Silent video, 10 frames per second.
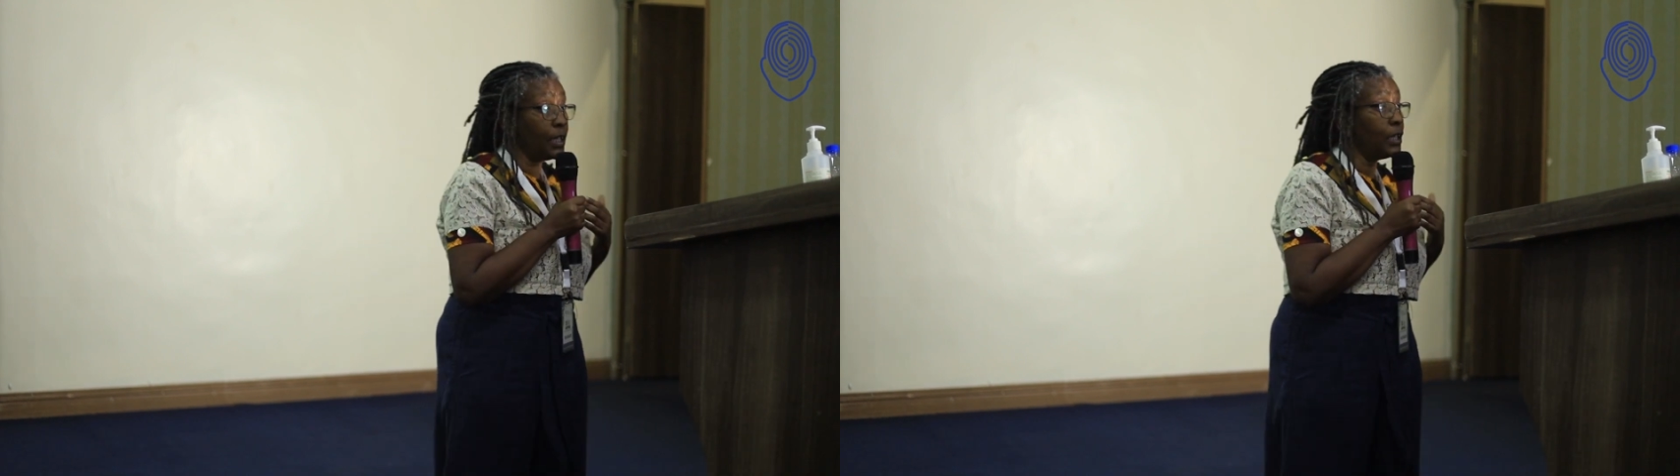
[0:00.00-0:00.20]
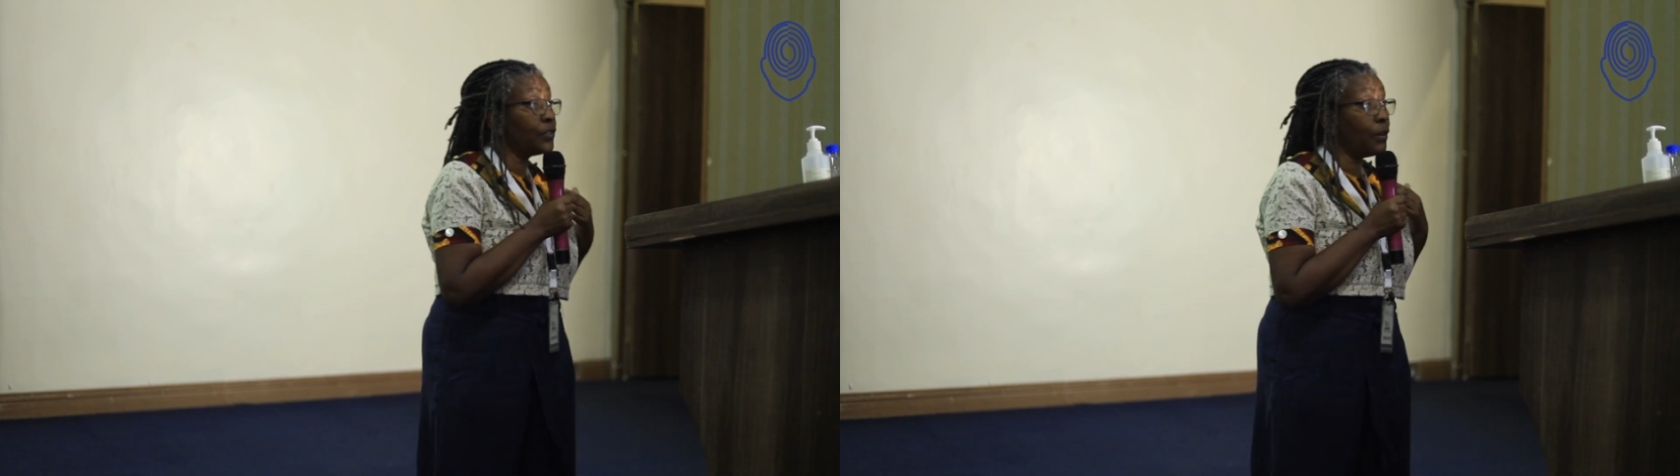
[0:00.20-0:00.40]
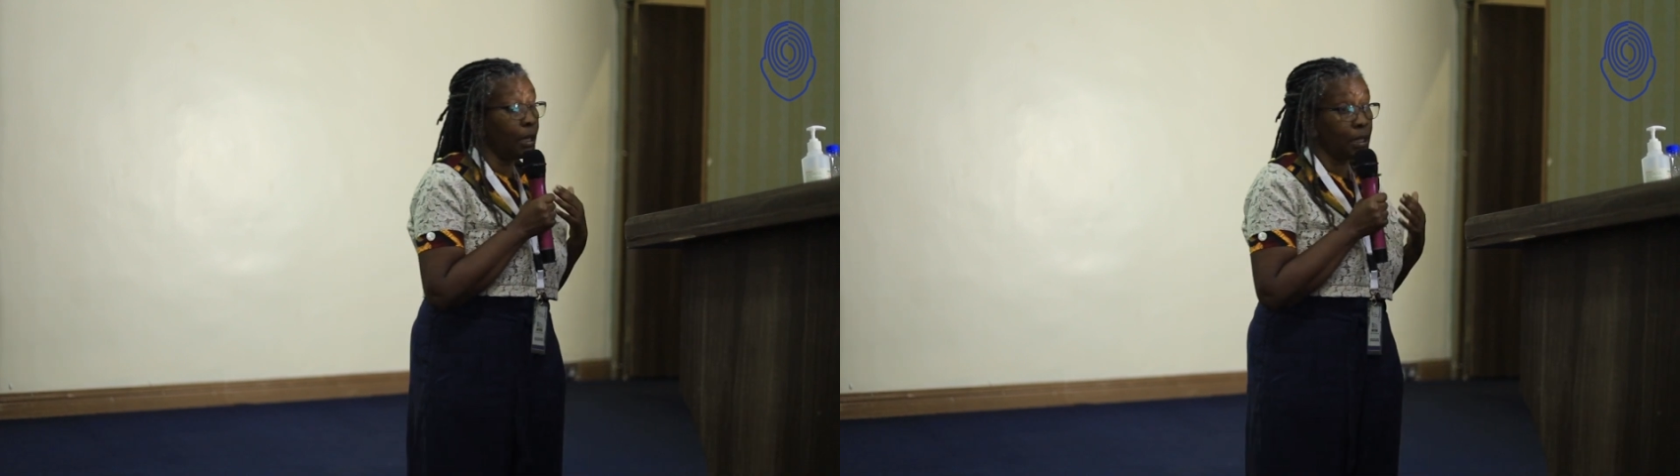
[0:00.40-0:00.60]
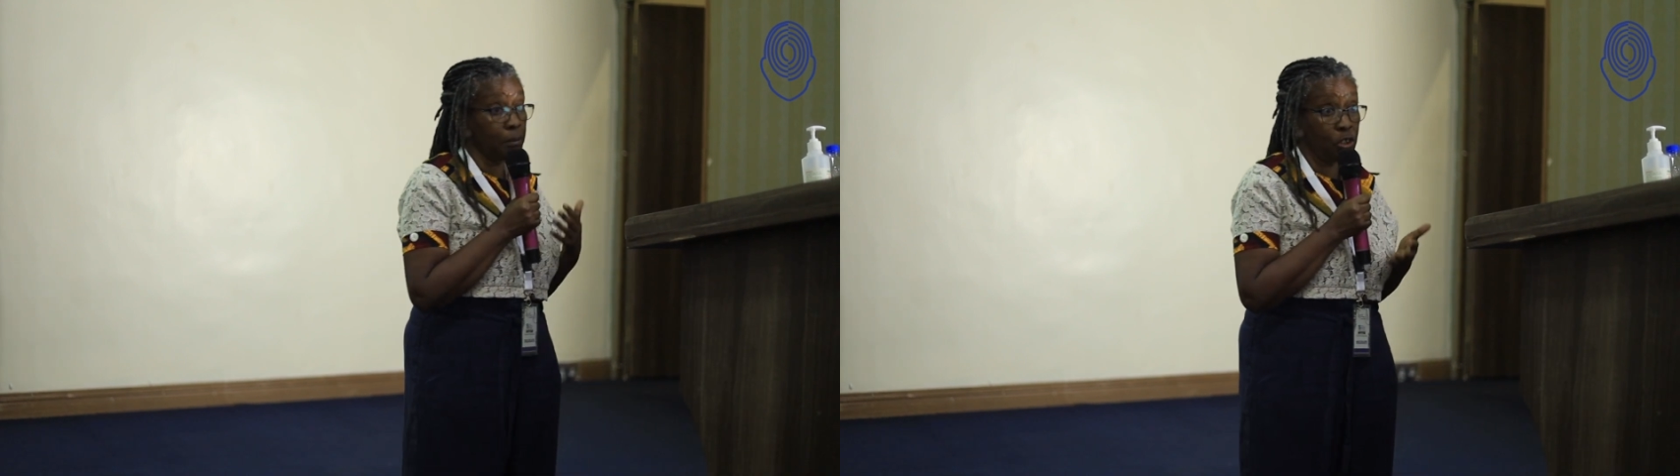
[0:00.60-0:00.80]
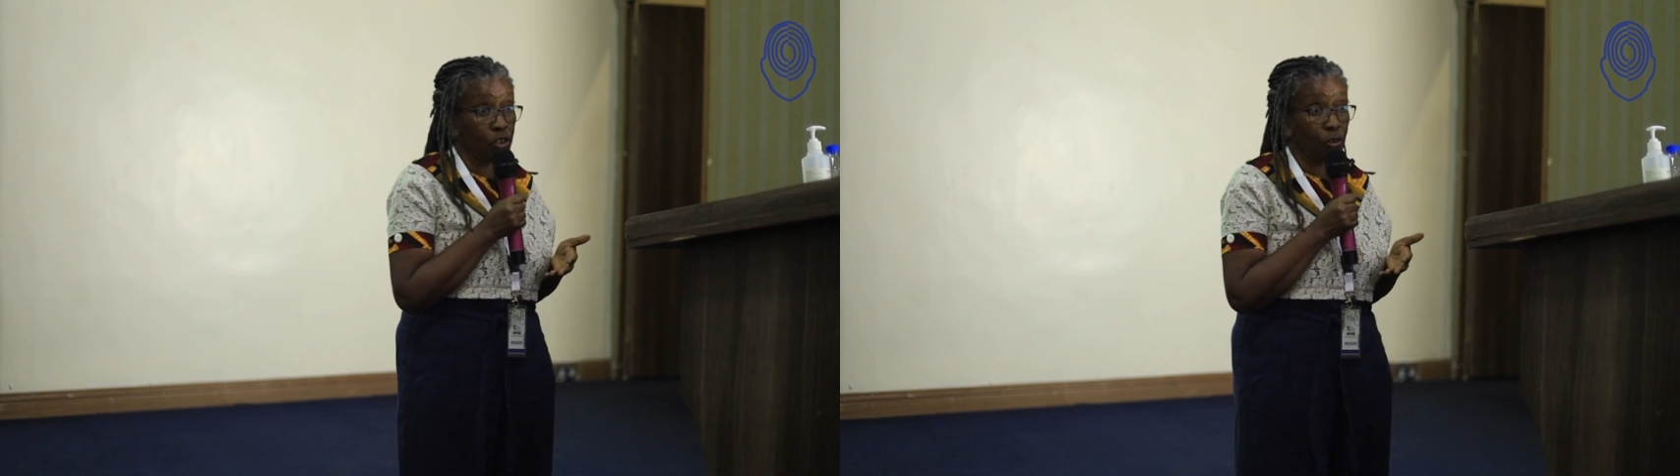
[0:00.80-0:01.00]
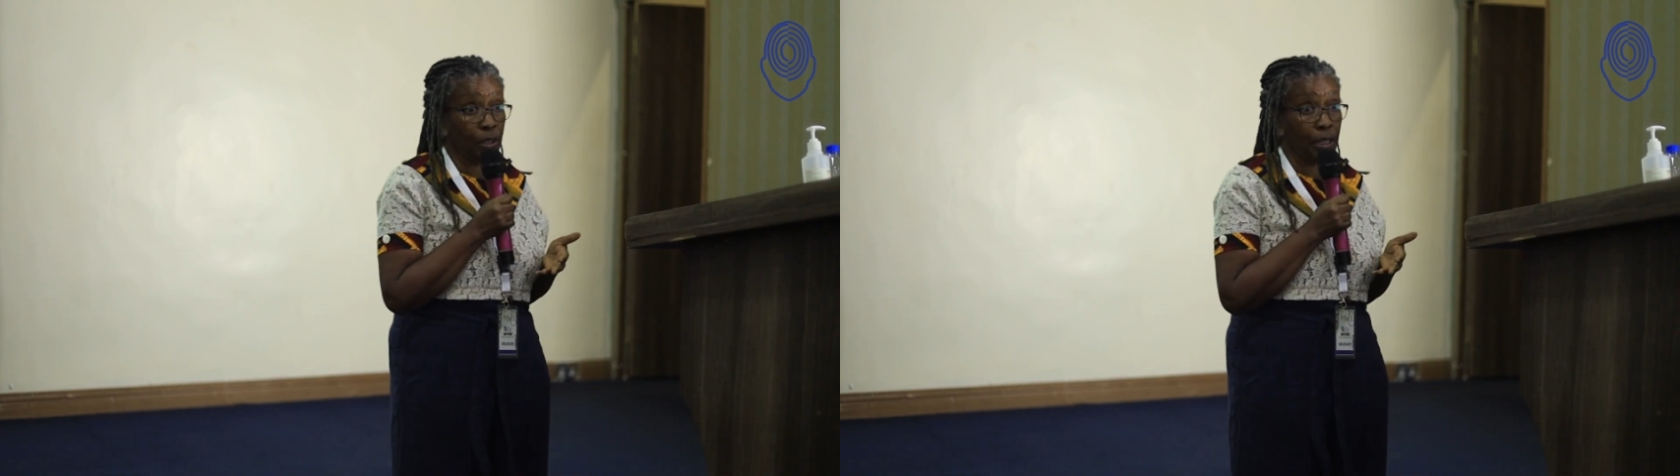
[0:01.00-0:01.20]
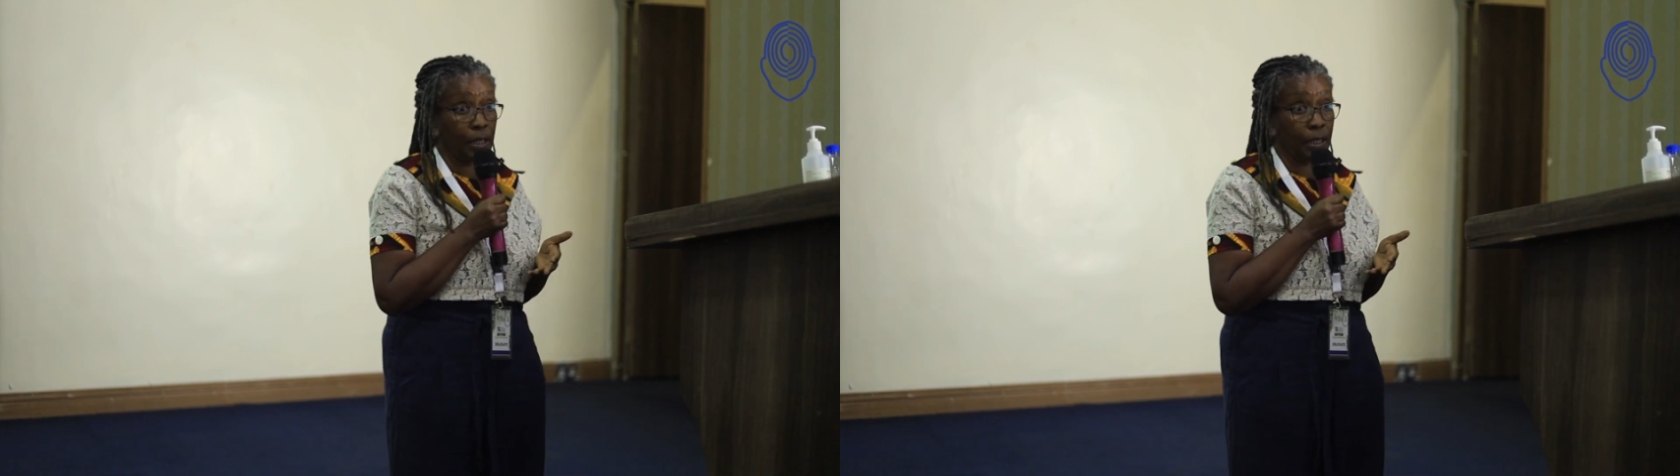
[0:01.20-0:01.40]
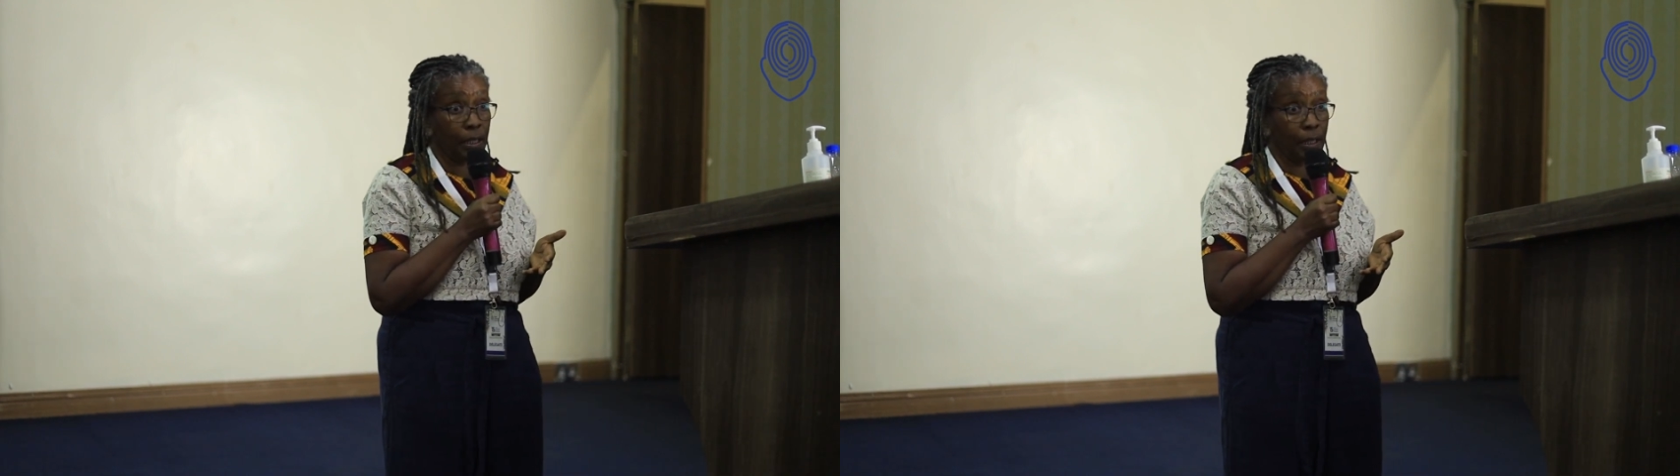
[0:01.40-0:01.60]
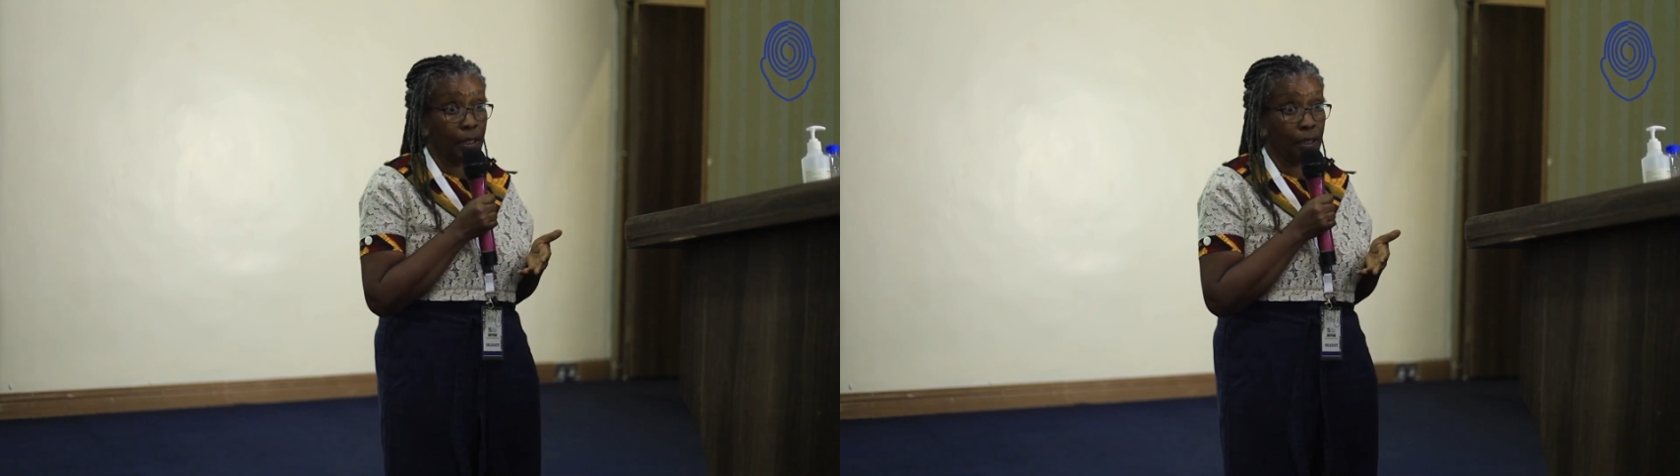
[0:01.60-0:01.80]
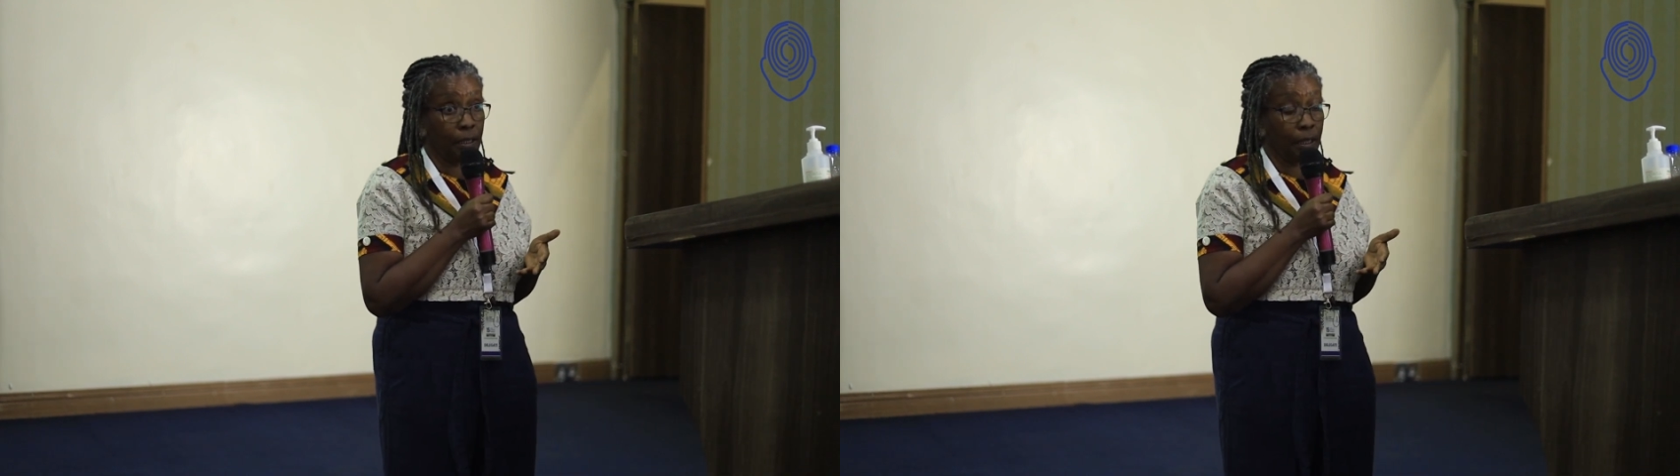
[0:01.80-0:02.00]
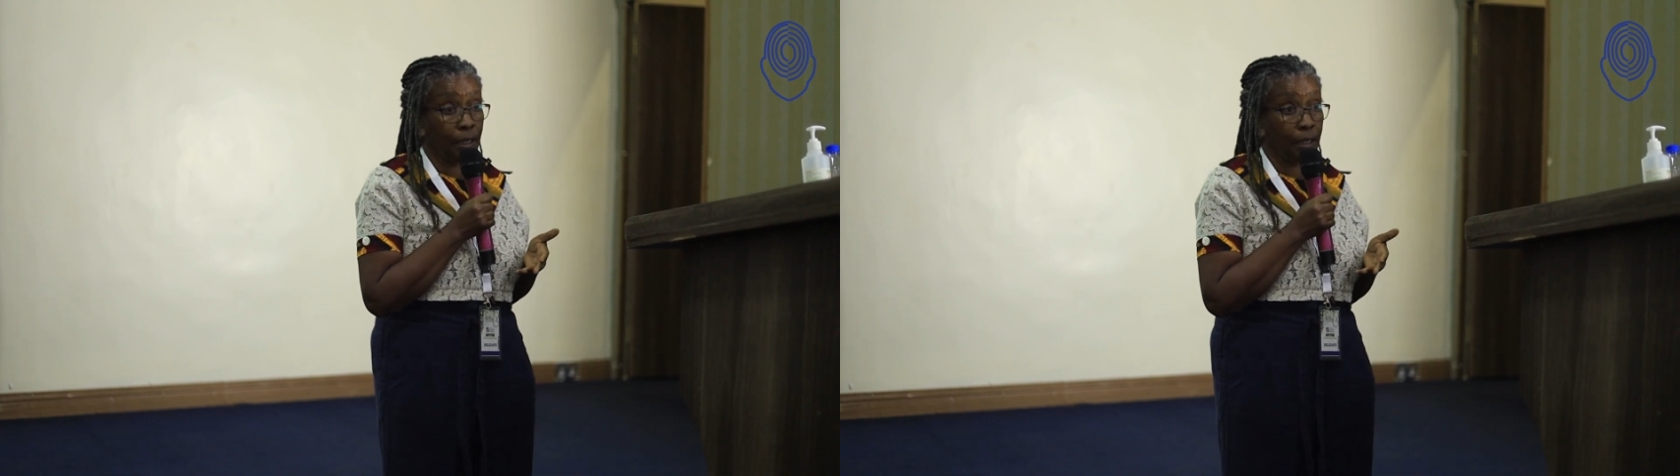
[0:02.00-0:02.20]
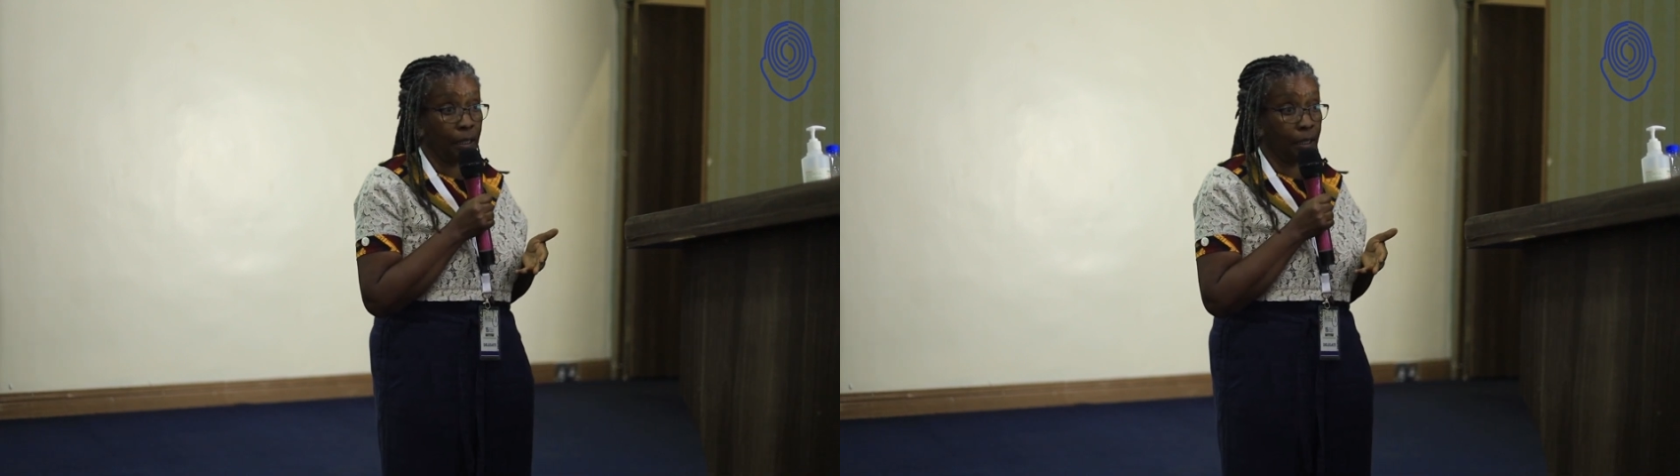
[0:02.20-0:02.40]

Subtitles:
is our remission uh,